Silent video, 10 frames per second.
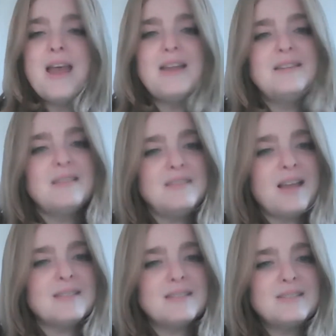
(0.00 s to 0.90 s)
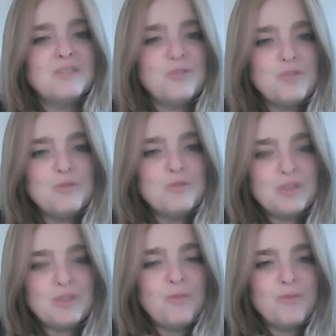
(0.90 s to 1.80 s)
And he says, Yes, and still you
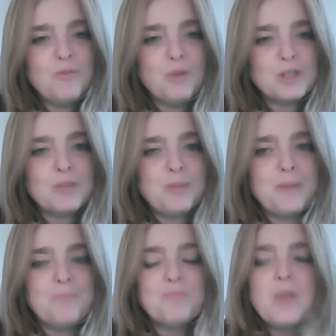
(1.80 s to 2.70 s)
still worship him.